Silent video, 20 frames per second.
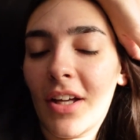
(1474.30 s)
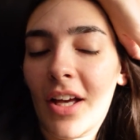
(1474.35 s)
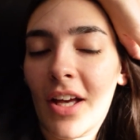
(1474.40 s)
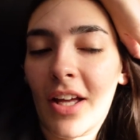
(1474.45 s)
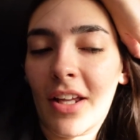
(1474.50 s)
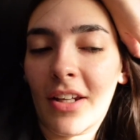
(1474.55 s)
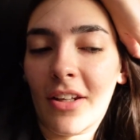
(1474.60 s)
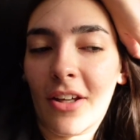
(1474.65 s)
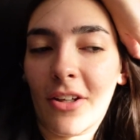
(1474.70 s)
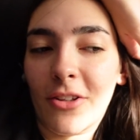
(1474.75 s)

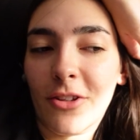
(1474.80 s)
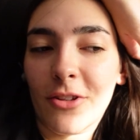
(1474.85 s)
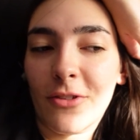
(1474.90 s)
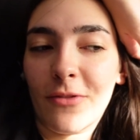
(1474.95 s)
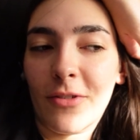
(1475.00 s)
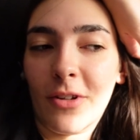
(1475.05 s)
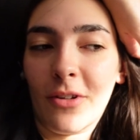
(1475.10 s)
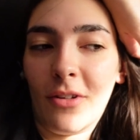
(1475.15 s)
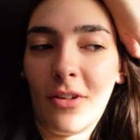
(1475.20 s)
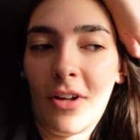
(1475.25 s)
And I
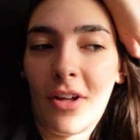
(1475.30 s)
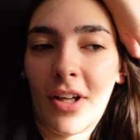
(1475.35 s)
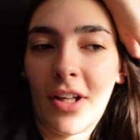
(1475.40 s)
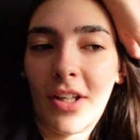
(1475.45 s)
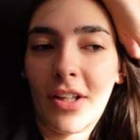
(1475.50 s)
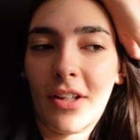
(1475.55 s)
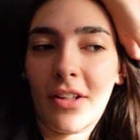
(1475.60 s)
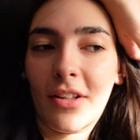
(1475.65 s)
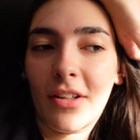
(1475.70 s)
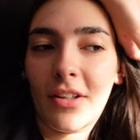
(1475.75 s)
just feel
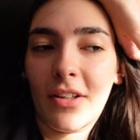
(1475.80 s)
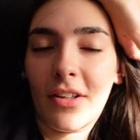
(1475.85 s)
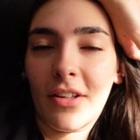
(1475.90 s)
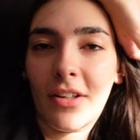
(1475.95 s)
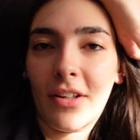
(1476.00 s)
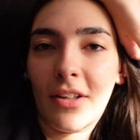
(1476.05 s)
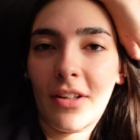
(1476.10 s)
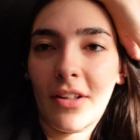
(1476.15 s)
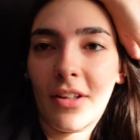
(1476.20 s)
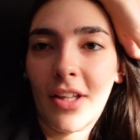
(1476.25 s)
like
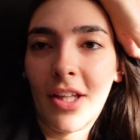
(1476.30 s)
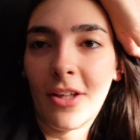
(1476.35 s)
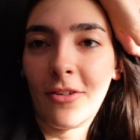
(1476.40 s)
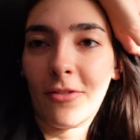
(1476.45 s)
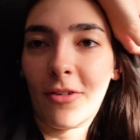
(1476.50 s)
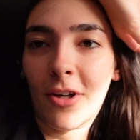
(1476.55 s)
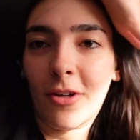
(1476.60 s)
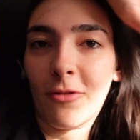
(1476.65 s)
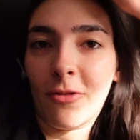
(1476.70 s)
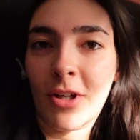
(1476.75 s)

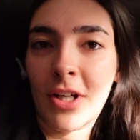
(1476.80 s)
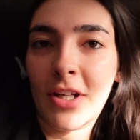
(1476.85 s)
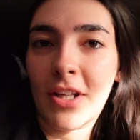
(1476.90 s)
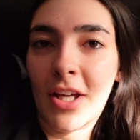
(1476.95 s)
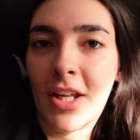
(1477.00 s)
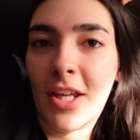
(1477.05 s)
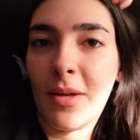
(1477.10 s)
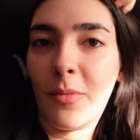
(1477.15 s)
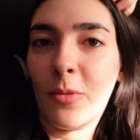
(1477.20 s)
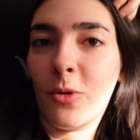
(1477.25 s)
if I read
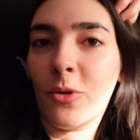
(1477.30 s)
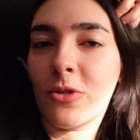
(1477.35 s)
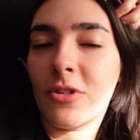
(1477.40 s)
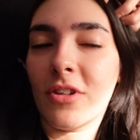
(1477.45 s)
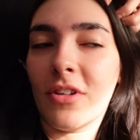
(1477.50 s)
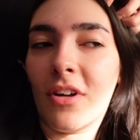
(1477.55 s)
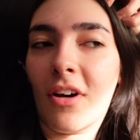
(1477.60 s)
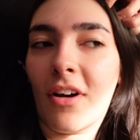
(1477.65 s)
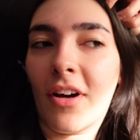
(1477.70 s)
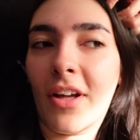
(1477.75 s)
any more
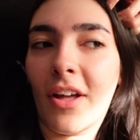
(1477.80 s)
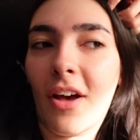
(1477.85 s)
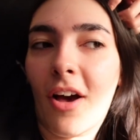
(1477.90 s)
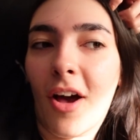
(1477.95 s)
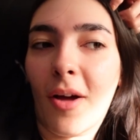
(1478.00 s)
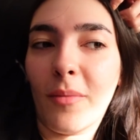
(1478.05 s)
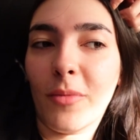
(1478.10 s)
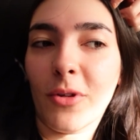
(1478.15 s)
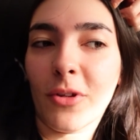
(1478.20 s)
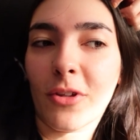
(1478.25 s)
tonight,
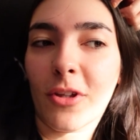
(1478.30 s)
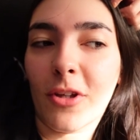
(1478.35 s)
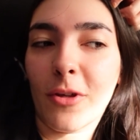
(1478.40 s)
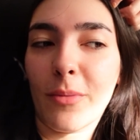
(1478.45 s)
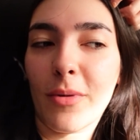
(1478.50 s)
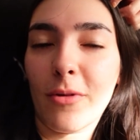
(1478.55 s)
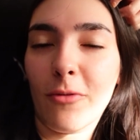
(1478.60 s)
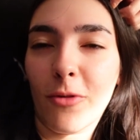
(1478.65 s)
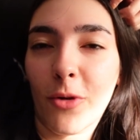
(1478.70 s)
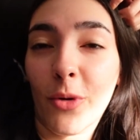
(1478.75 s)
I'm just going to
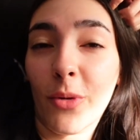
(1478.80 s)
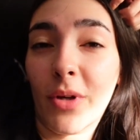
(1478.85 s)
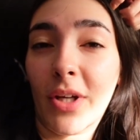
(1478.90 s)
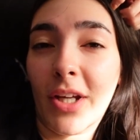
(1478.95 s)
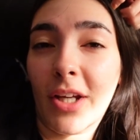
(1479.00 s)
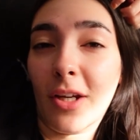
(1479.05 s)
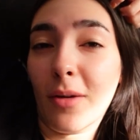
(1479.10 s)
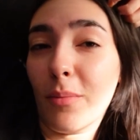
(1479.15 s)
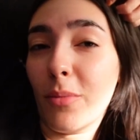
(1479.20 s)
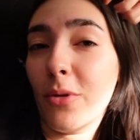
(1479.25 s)
be
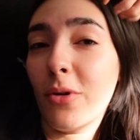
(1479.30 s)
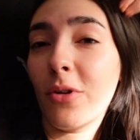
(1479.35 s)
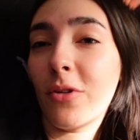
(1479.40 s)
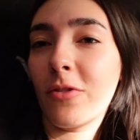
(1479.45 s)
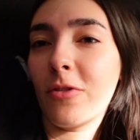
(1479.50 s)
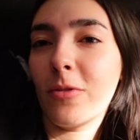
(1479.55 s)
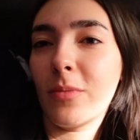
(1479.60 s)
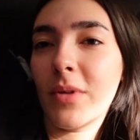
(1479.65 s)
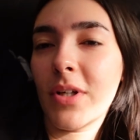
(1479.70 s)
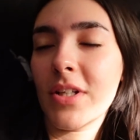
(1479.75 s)
ruining the book
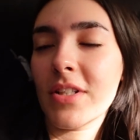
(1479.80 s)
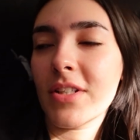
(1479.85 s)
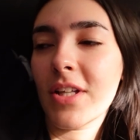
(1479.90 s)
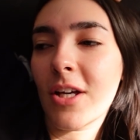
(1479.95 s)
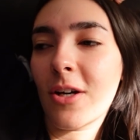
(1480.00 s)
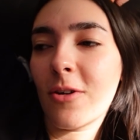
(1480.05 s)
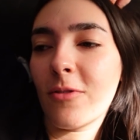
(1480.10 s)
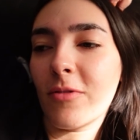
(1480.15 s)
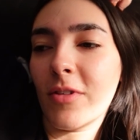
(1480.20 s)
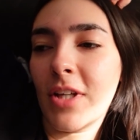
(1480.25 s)
for
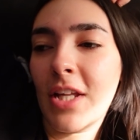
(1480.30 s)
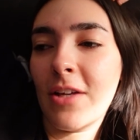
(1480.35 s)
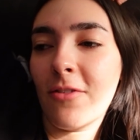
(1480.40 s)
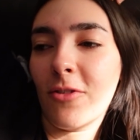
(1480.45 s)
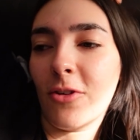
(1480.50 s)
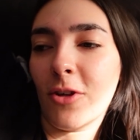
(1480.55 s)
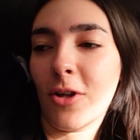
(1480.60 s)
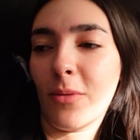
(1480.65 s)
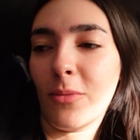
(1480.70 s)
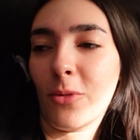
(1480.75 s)
myself. And
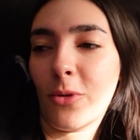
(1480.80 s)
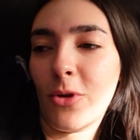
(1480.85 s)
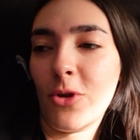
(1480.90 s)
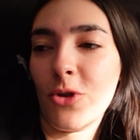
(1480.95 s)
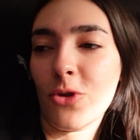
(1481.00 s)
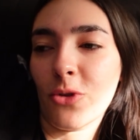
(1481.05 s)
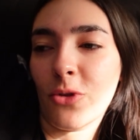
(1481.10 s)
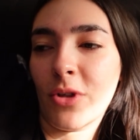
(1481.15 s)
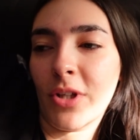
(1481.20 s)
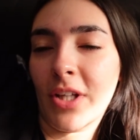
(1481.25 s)
even though I'm not
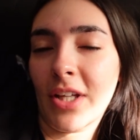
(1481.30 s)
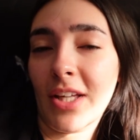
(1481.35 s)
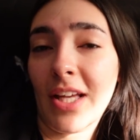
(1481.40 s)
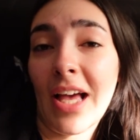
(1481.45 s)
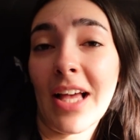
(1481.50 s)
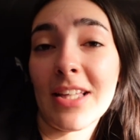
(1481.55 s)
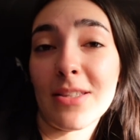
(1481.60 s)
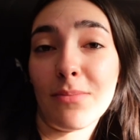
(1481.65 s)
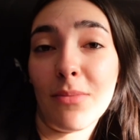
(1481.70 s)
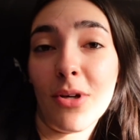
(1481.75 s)
enjoying it
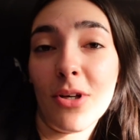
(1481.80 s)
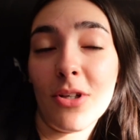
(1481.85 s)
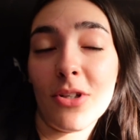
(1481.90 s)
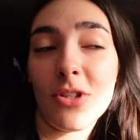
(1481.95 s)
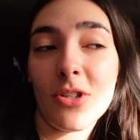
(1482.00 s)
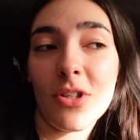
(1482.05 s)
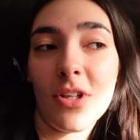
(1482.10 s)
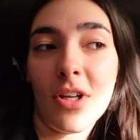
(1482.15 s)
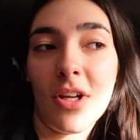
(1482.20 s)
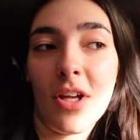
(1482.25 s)
as
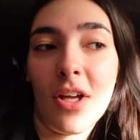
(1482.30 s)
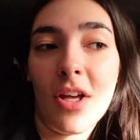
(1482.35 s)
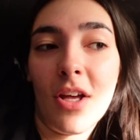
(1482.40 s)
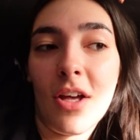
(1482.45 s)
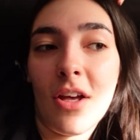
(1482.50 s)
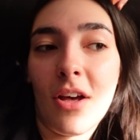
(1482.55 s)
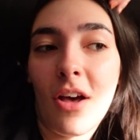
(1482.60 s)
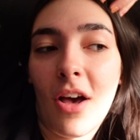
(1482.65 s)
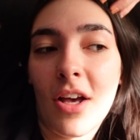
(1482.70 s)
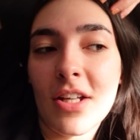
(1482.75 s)
much,
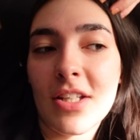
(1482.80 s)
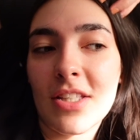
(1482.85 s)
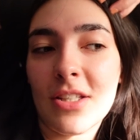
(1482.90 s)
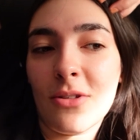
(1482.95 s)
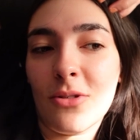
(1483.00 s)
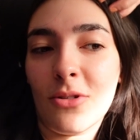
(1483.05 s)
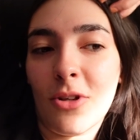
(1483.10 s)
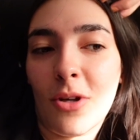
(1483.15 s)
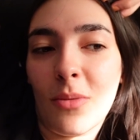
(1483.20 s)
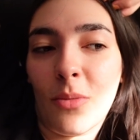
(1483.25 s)
I
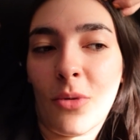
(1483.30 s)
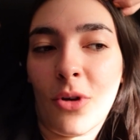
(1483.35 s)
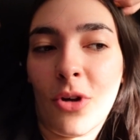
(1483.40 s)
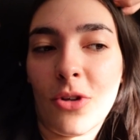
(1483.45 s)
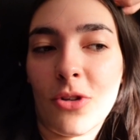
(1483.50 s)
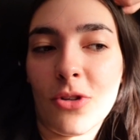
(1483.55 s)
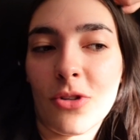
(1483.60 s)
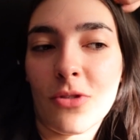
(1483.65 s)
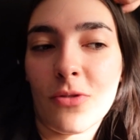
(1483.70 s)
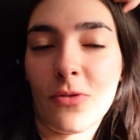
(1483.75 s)
still don't want to
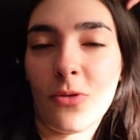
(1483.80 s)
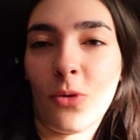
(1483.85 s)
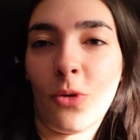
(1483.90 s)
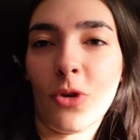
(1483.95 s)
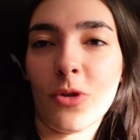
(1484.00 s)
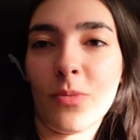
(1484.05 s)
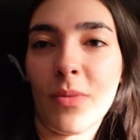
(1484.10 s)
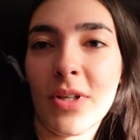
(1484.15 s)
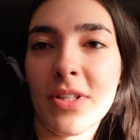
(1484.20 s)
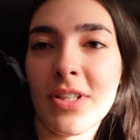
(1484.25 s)
just
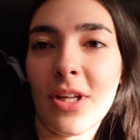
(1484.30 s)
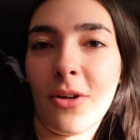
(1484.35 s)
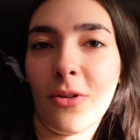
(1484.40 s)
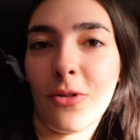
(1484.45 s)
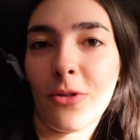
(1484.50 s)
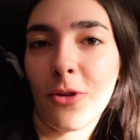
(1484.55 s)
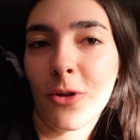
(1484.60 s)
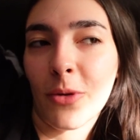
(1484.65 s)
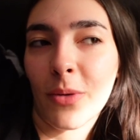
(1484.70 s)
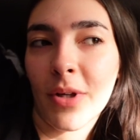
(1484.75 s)
force
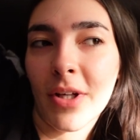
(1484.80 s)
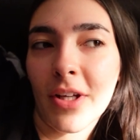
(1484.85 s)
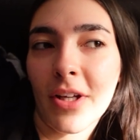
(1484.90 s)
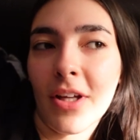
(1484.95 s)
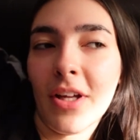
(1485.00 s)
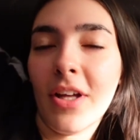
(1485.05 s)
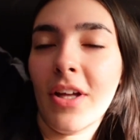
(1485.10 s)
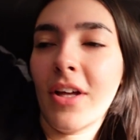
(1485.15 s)
myself through it